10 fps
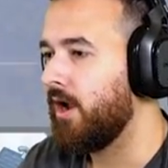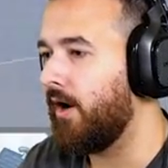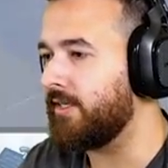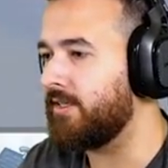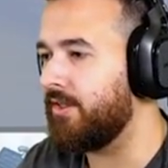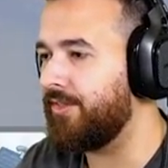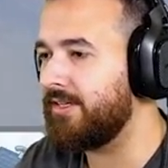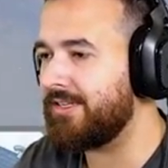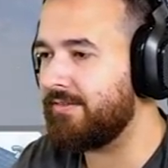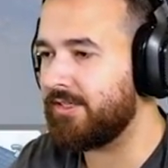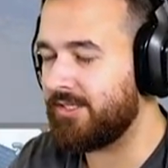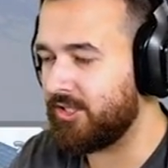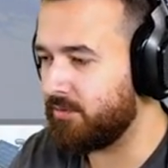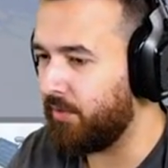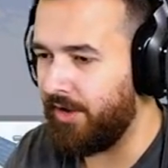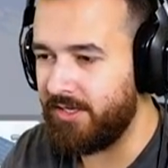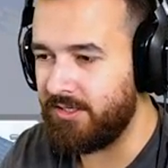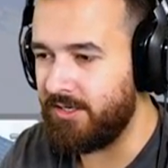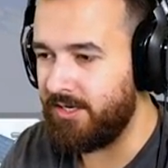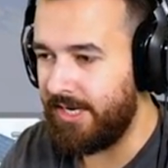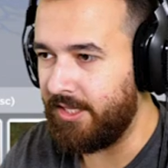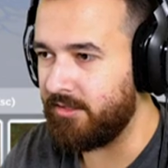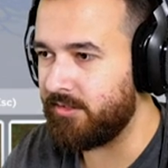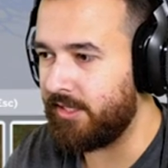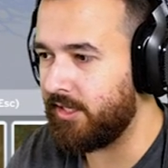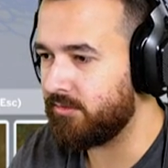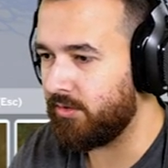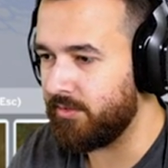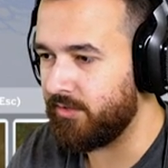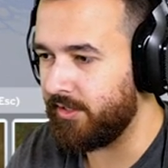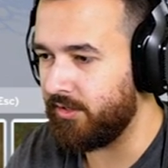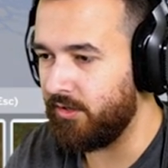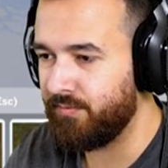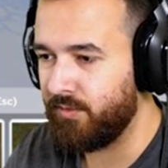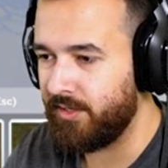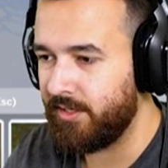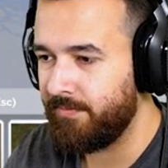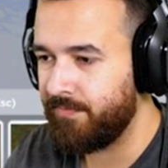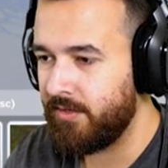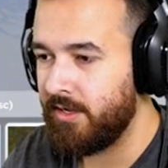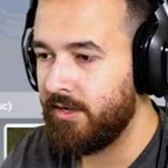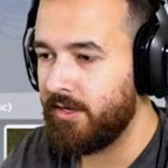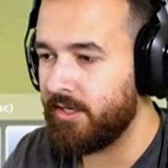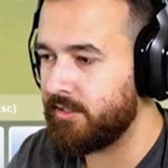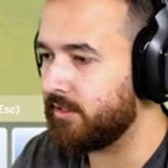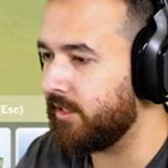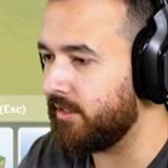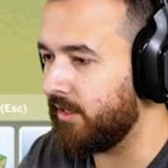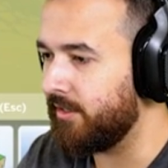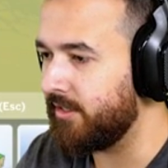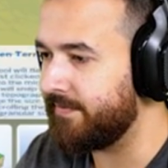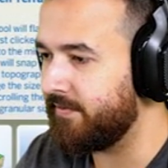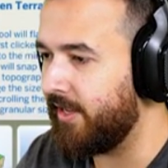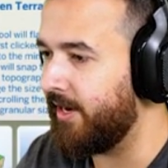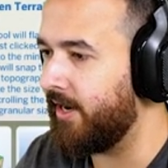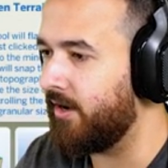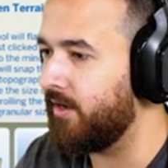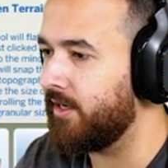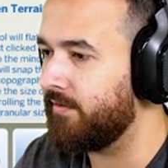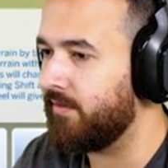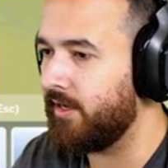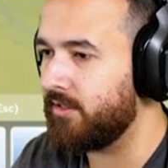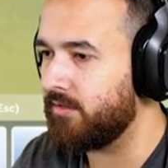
All right, so then this gives us this spot underneath. Is that That's what we're trying to go for here is just get a nice flat area, flattened